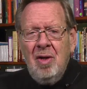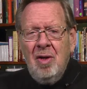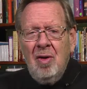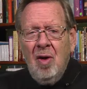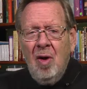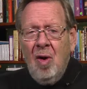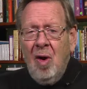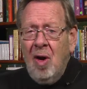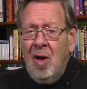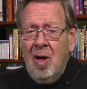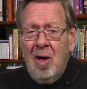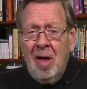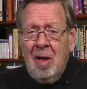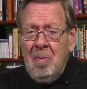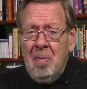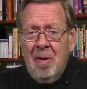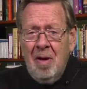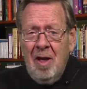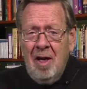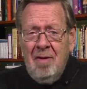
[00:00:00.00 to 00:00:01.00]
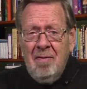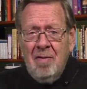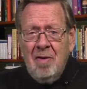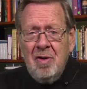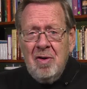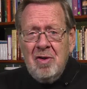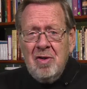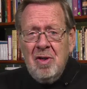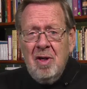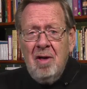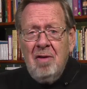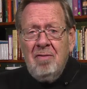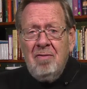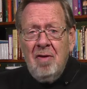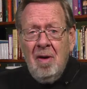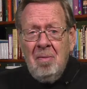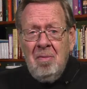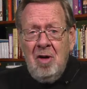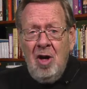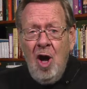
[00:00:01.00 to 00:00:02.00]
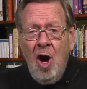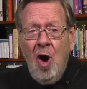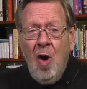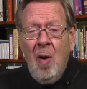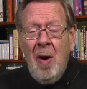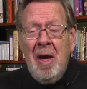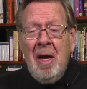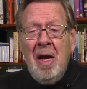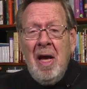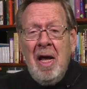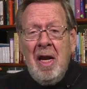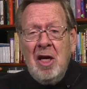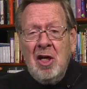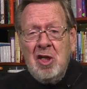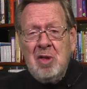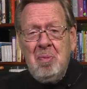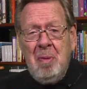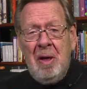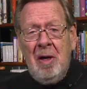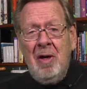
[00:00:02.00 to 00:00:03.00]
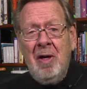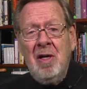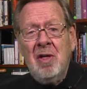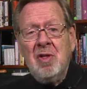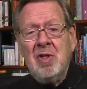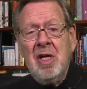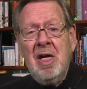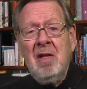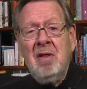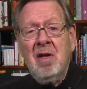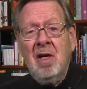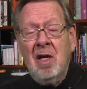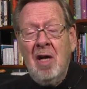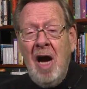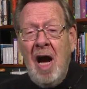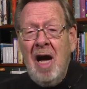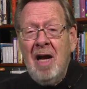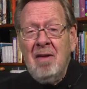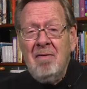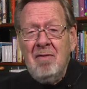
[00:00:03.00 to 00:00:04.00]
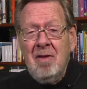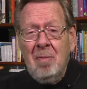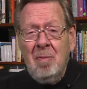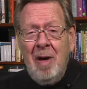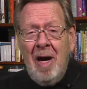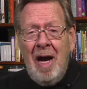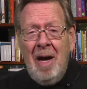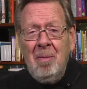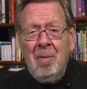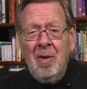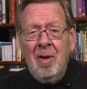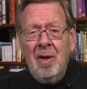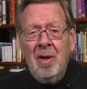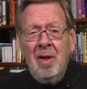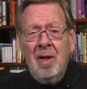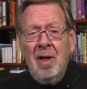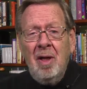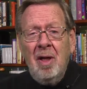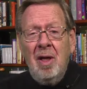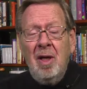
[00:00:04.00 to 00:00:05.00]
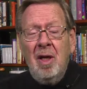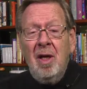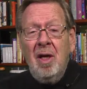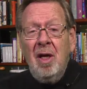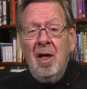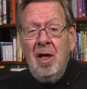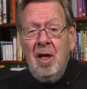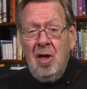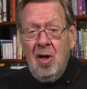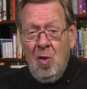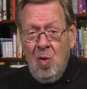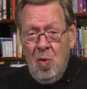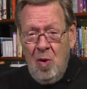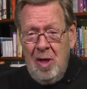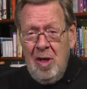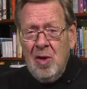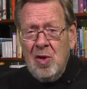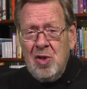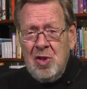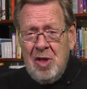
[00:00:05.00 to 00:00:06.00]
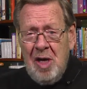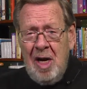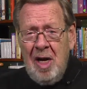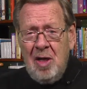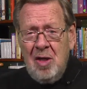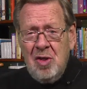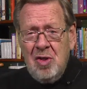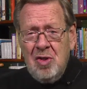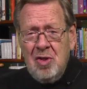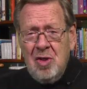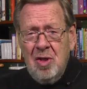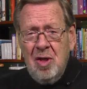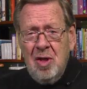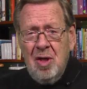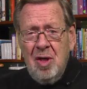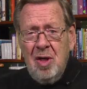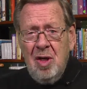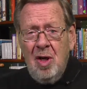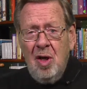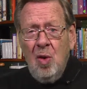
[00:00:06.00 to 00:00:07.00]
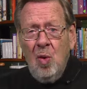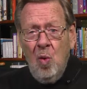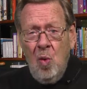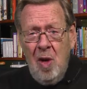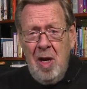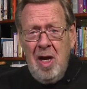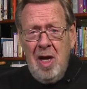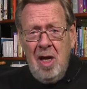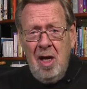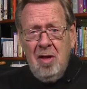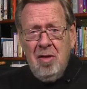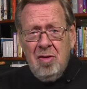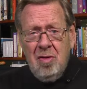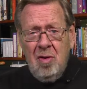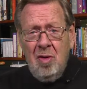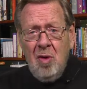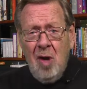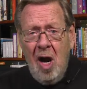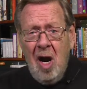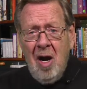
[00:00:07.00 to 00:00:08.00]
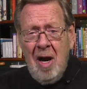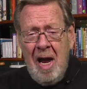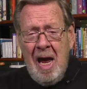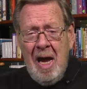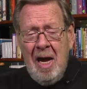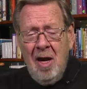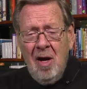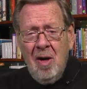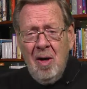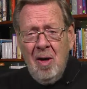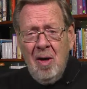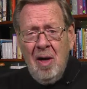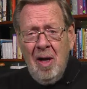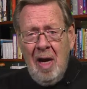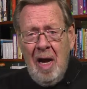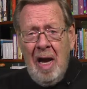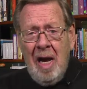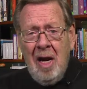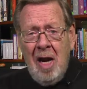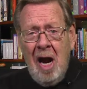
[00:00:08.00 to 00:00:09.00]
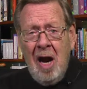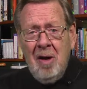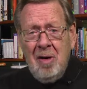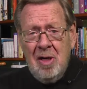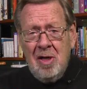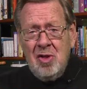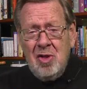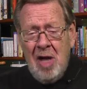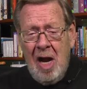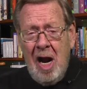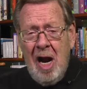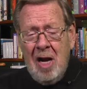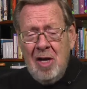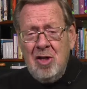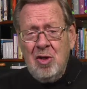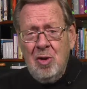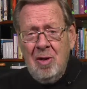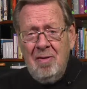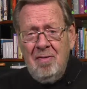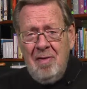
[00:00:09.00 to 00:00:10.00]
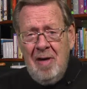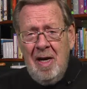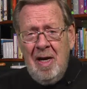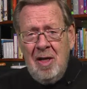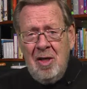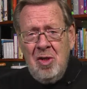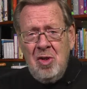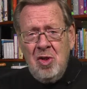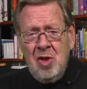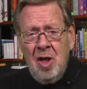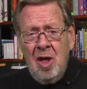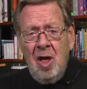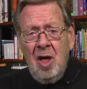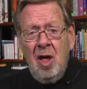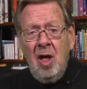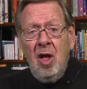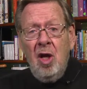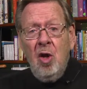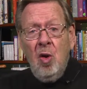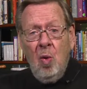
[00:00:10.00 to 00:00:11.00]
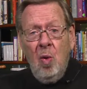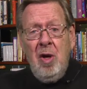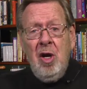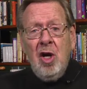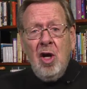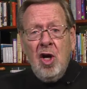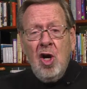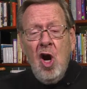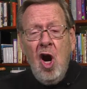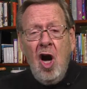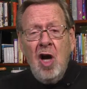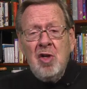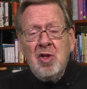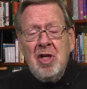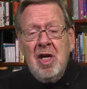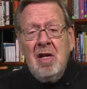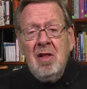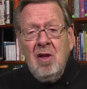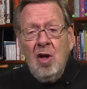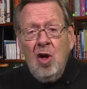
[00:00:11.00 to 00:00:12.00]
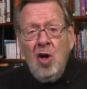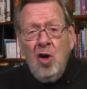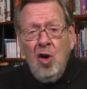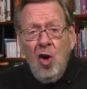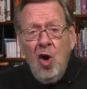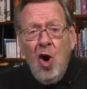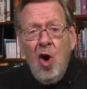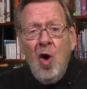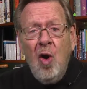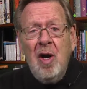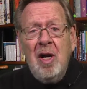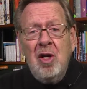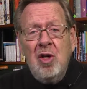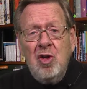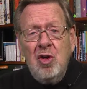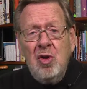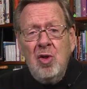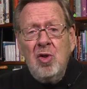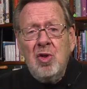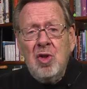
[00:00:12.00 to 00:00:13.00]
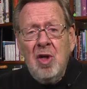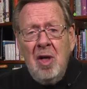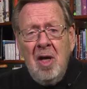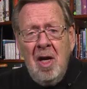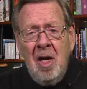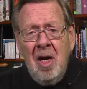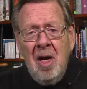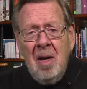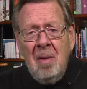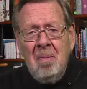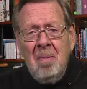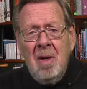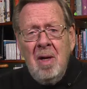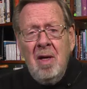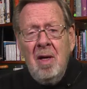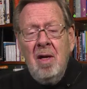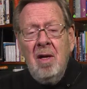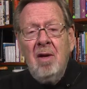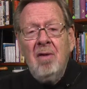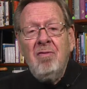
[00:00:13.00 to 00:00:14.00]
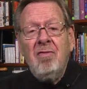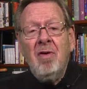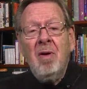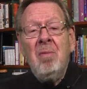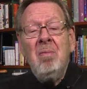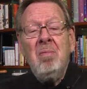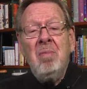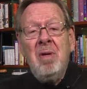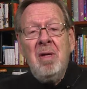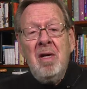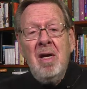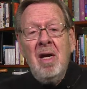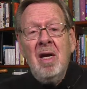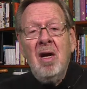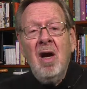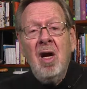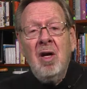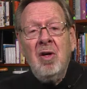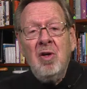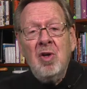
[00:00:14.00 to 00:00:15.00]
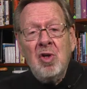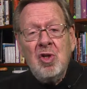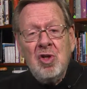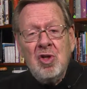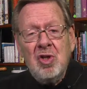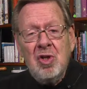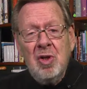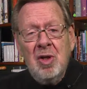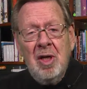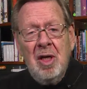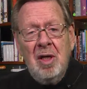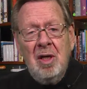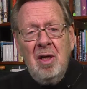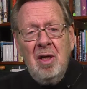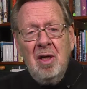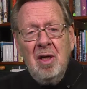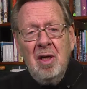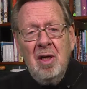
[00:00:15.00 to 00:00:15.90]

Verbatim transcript: or unbelievers from knowing and experiencing the God of the Bible, in a real sense, we, through our anger and our desire to avenge, we are causing the glory due to Him from being understood.